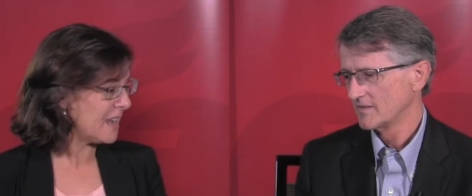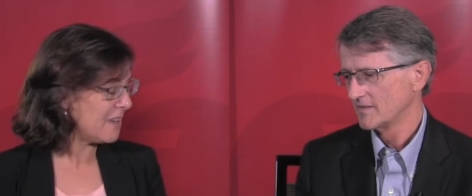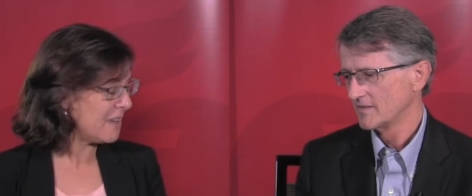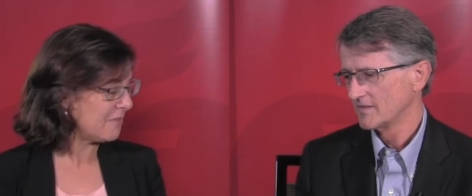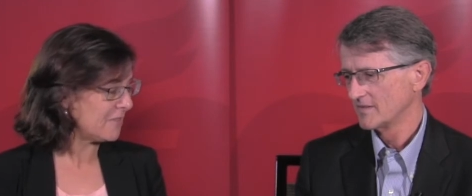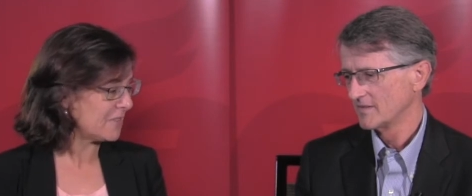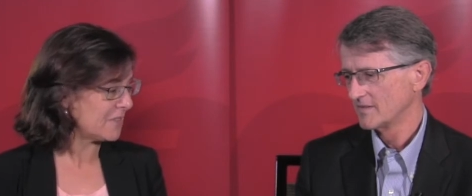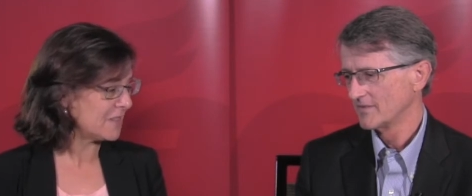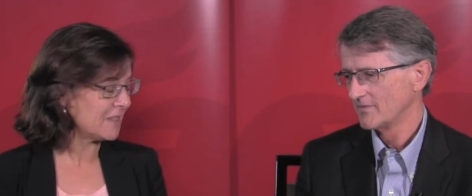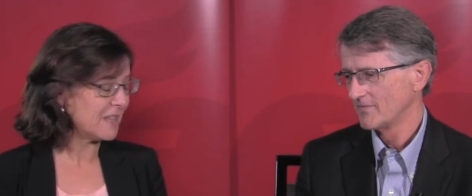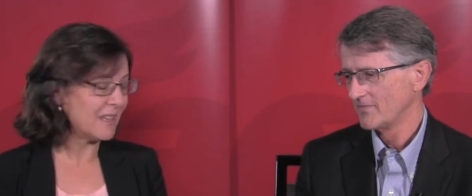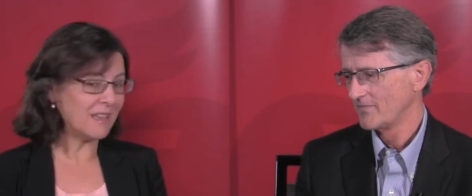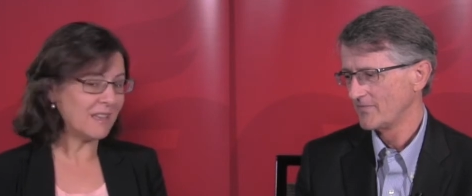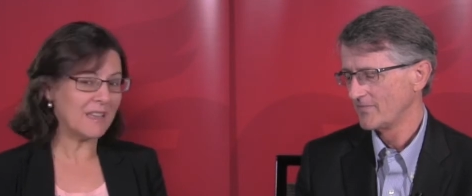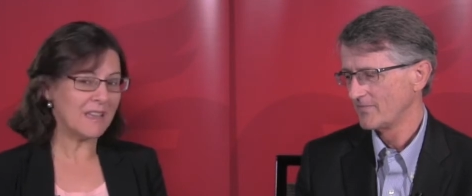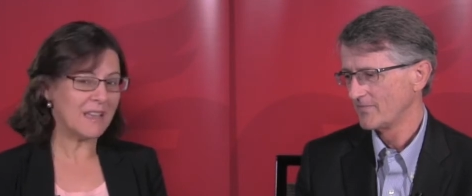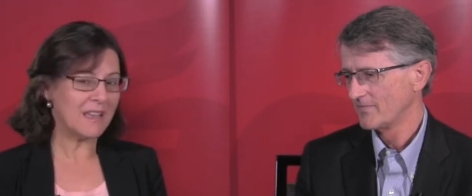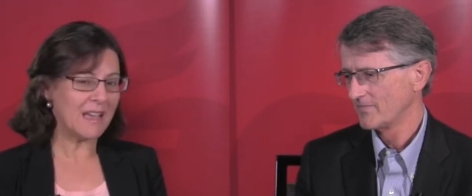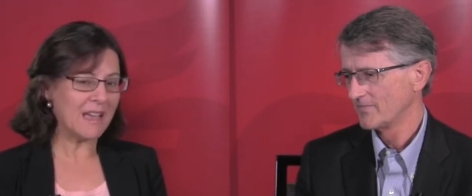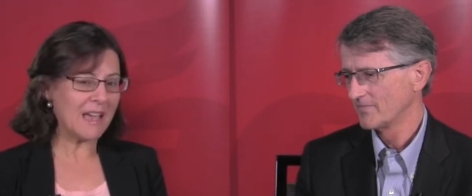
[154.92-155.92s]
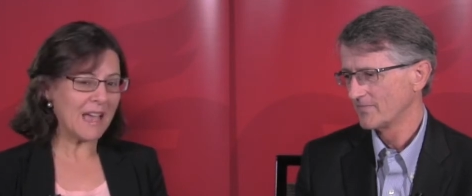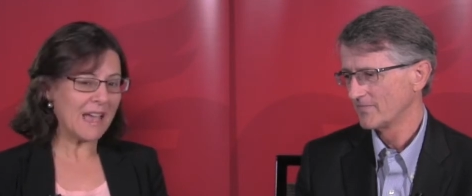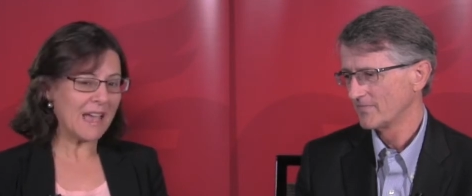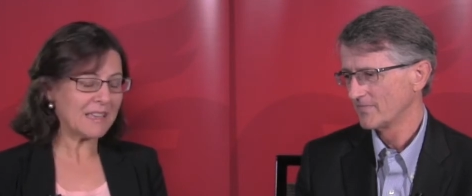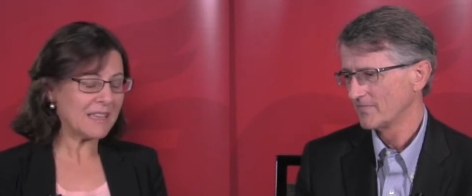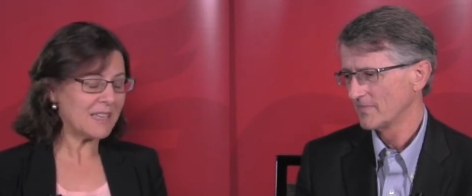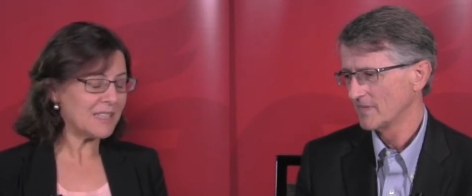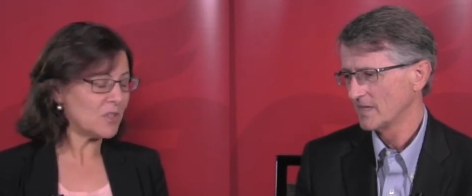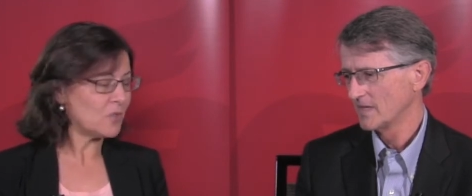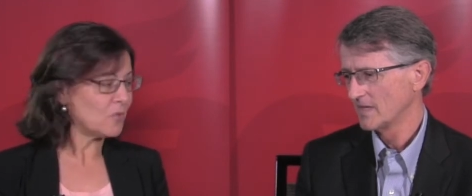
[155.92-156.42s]
Speaker 1: level,
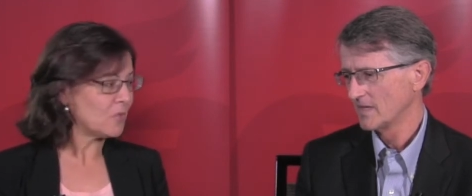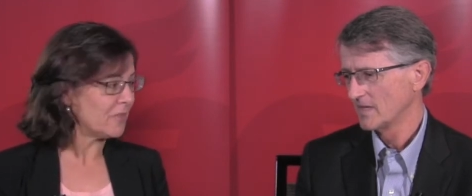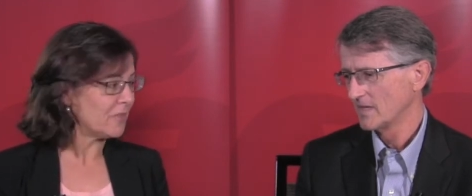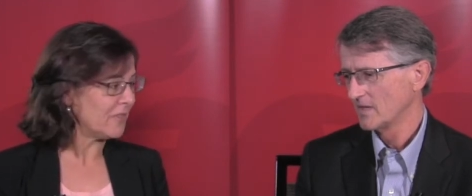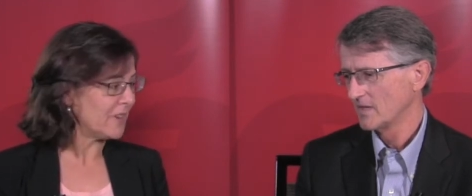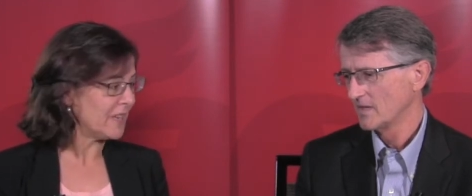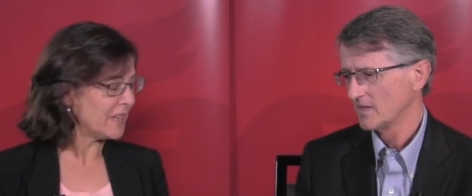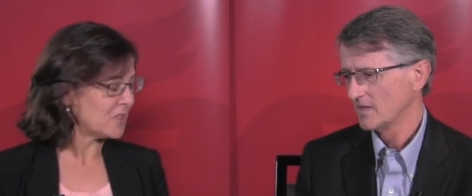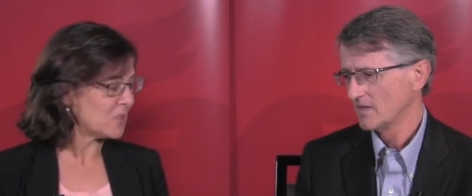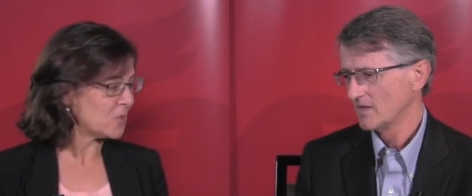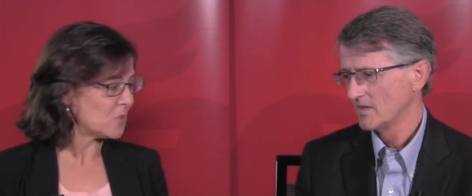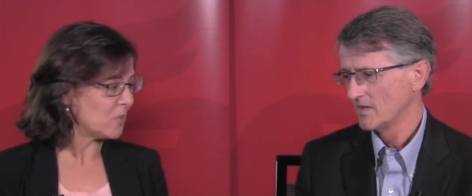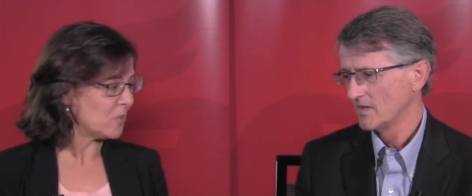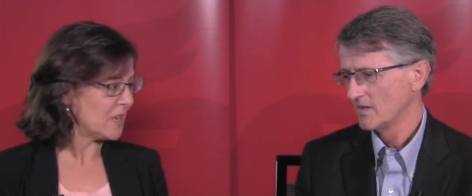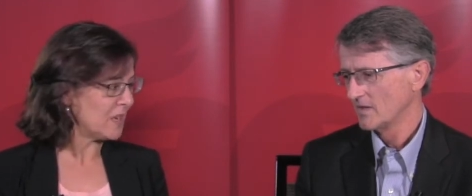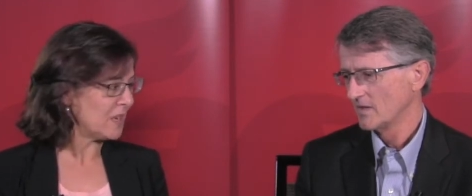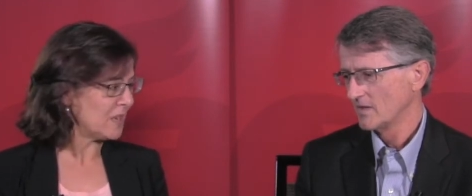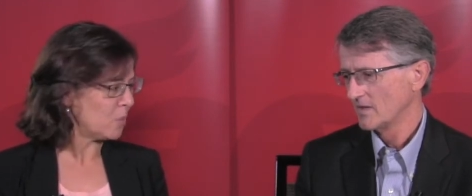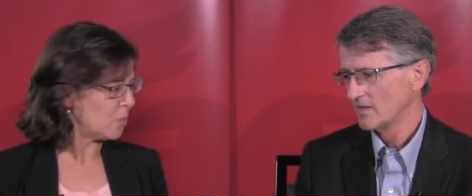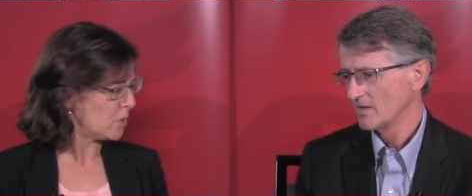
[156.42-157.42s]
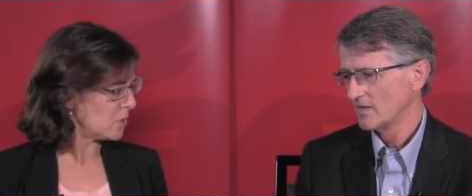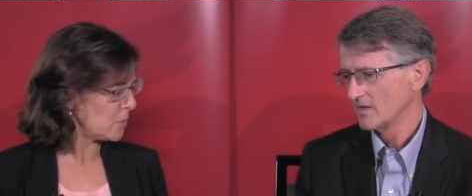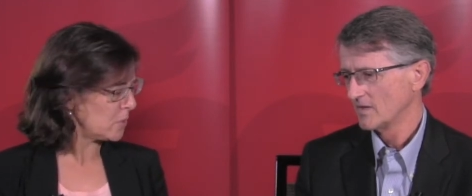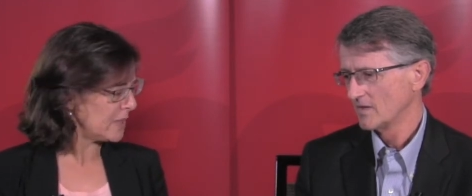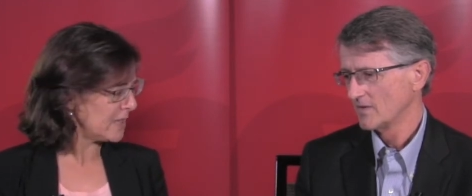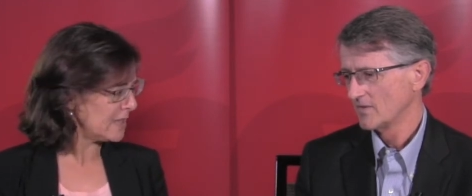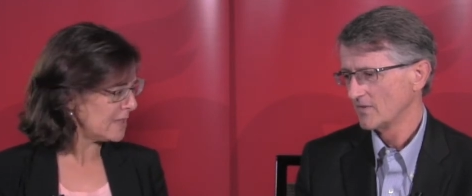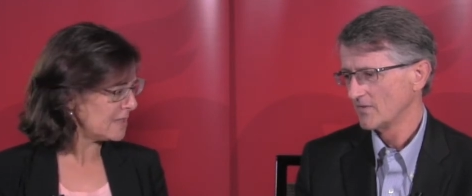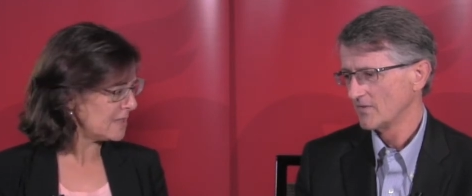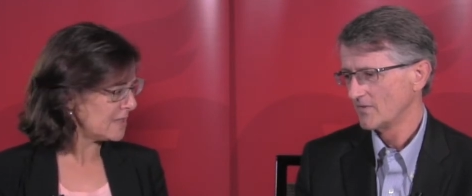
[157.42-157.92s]
I guess it reflects really
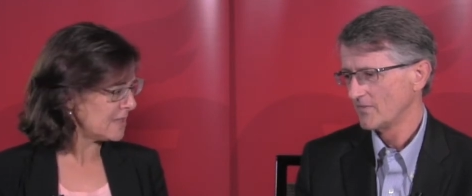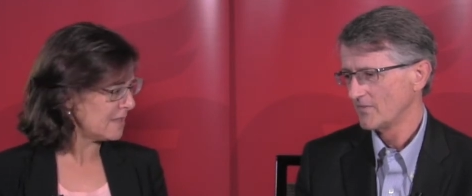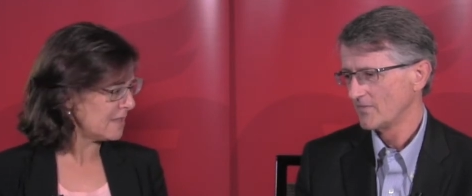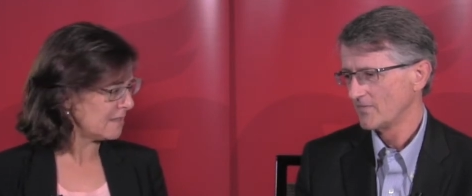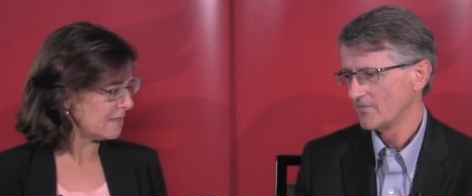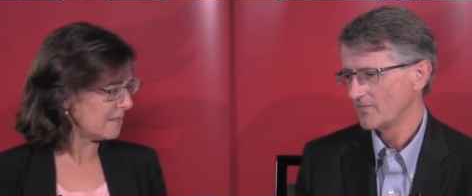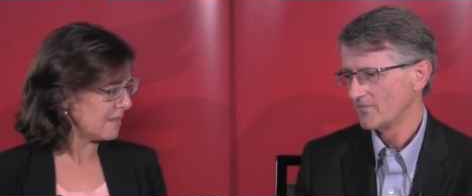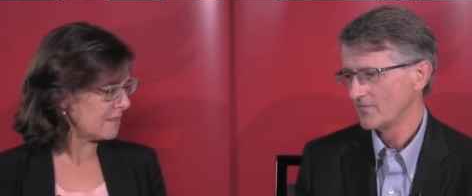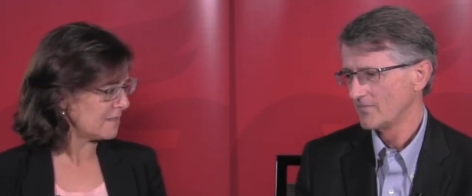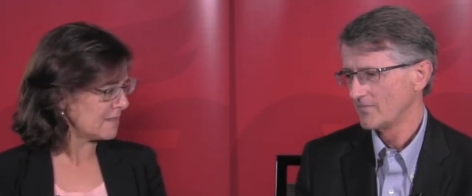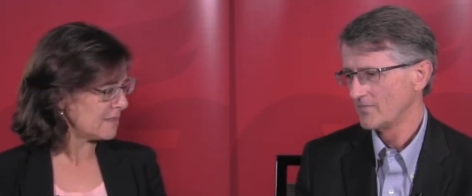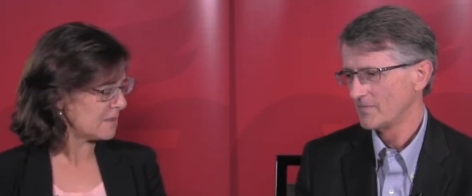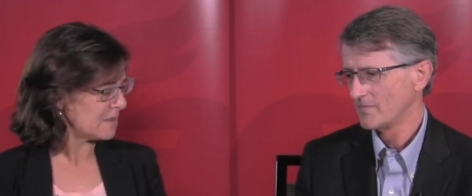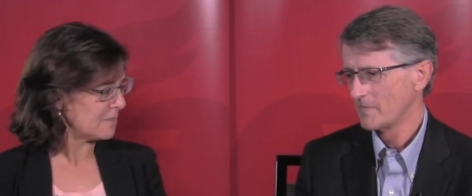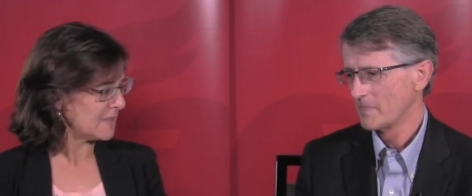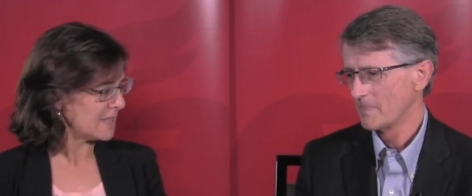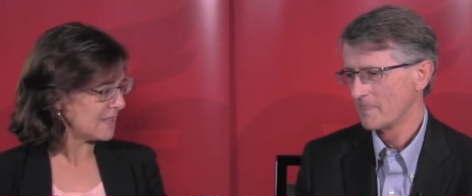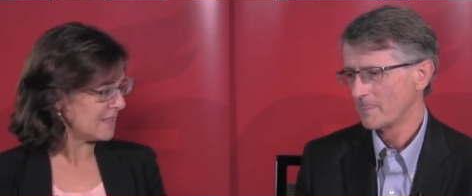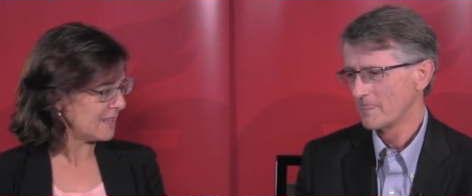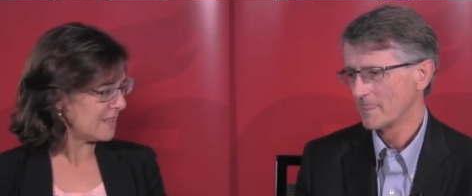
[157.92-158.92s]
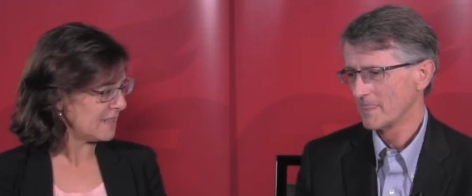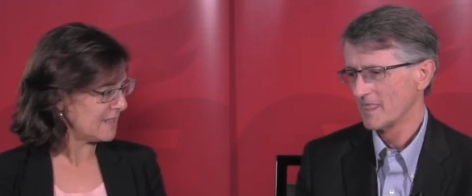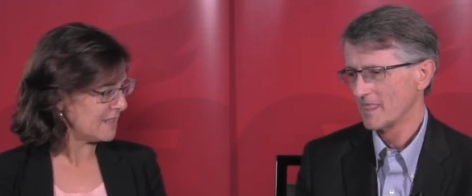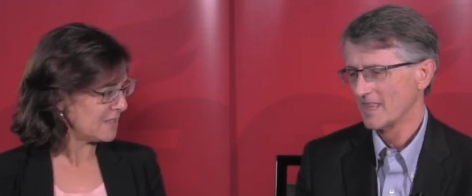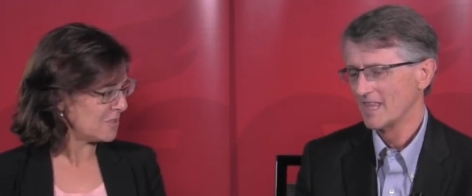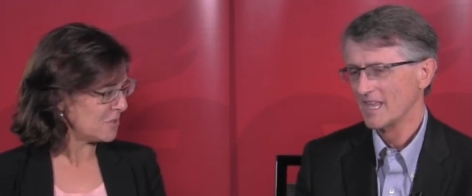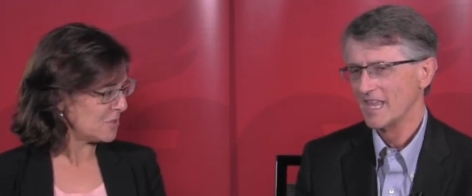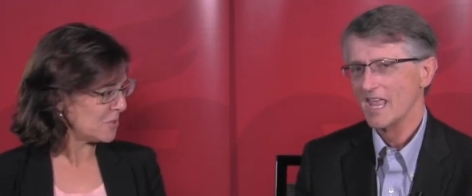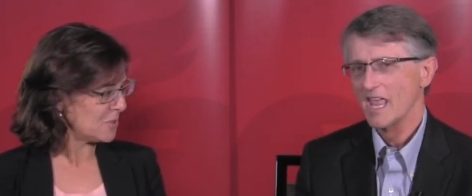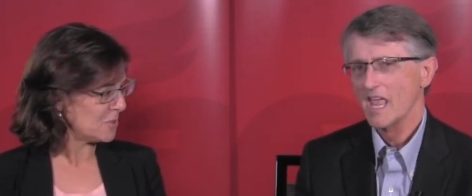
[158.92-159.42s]
what we're eating
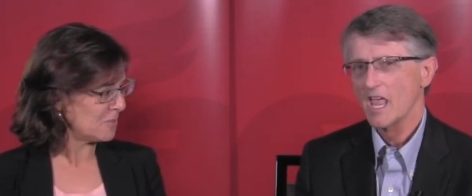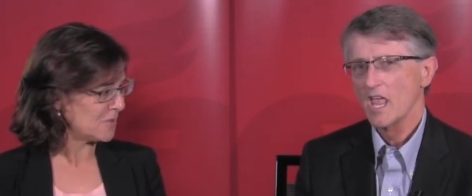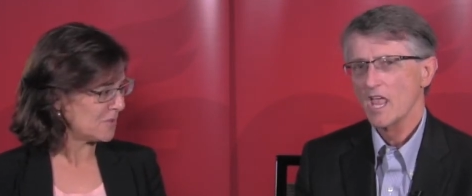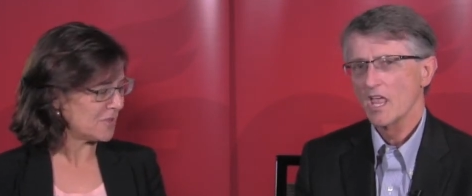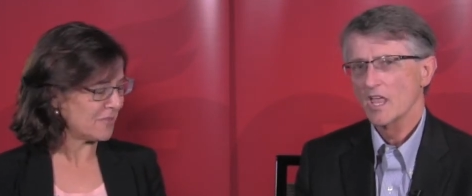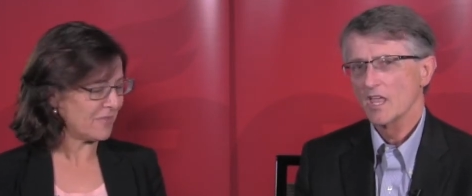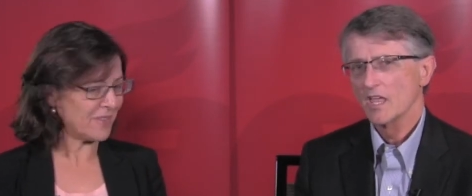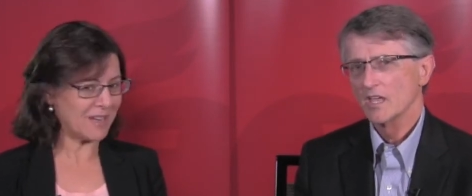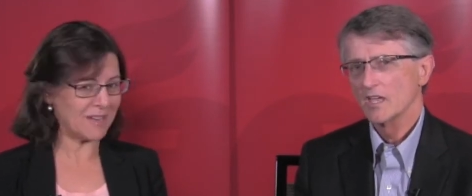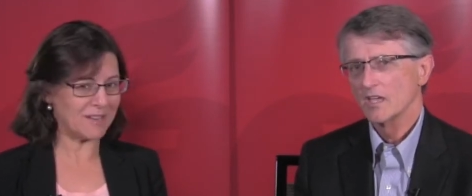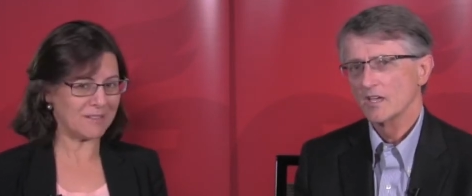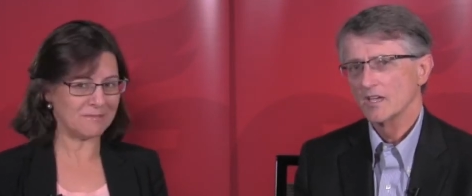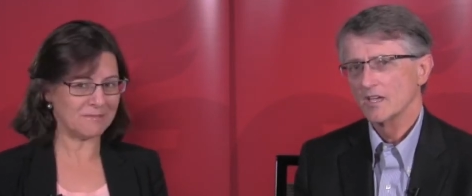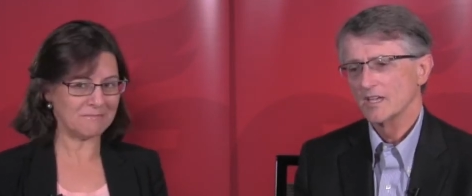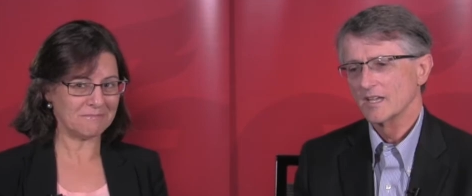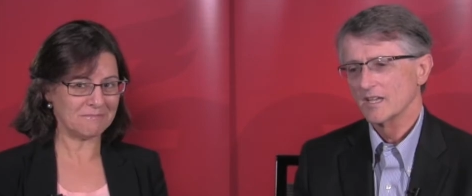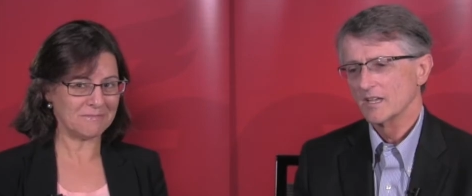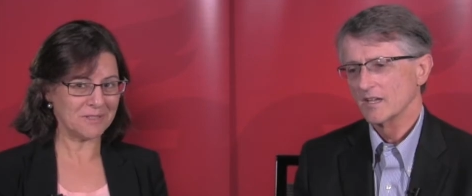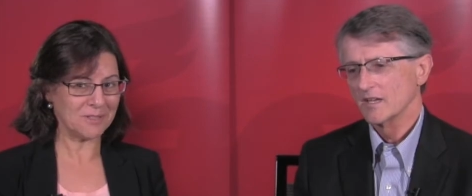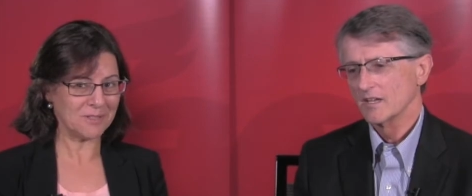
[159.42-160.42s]
ultimately in terms of our